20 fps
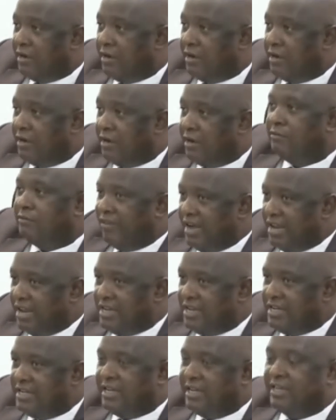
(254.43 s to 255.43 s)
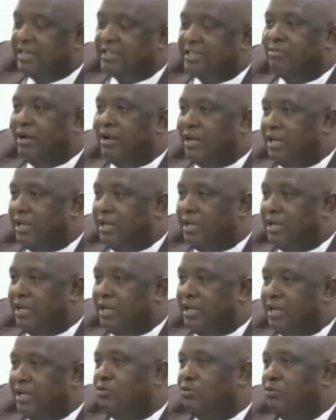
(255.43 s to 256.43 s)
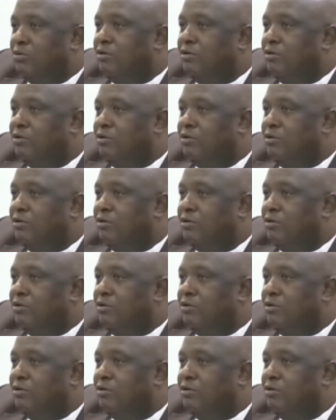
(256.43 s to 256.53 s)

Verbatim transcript: and valid explanation